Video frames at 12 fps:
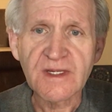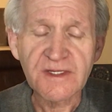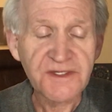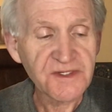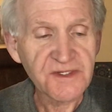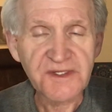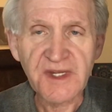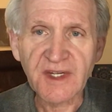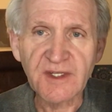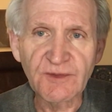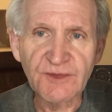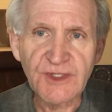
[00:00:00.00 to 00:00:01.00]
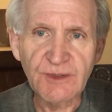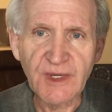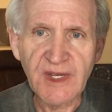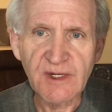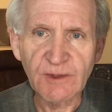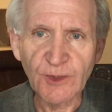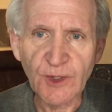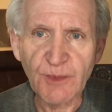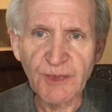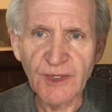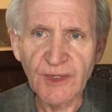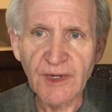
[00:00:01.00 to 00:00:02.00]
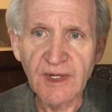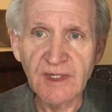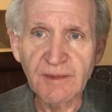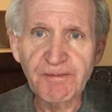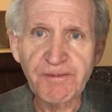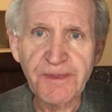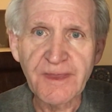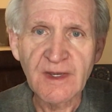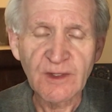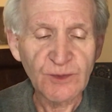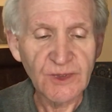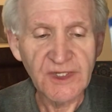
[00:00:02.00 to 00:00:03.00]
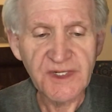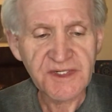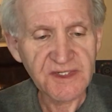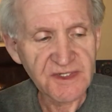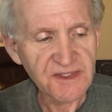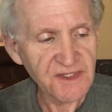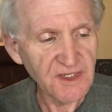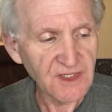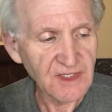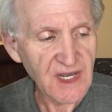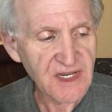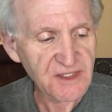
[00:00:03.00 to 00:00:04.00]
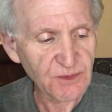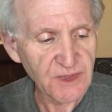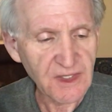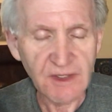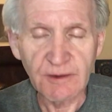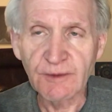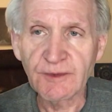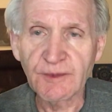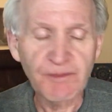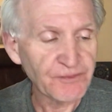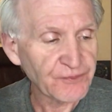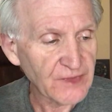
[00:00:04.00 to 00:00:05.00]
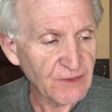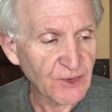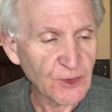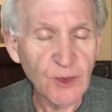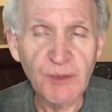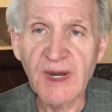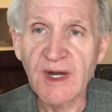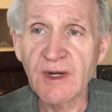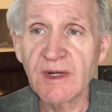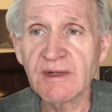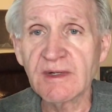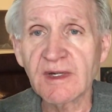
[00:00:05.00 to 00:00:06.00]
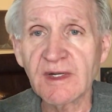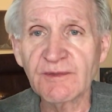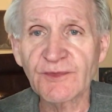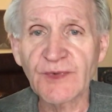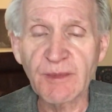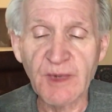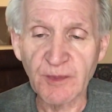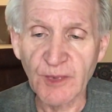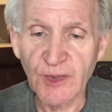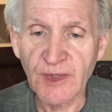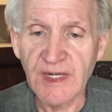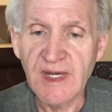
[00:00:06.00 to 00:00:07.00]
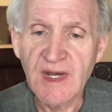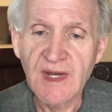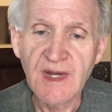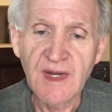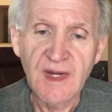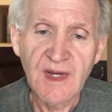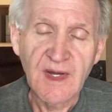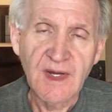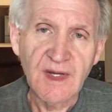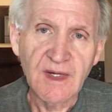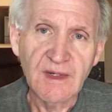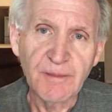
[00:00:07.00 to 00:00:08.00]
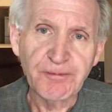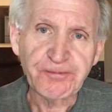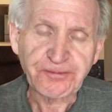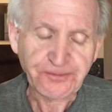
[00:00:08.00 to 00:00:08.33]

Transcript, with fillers: This is the second of two Kino Lorber uh, releases uh, last week of, of Colbert and, and Fred MacMurray. Um,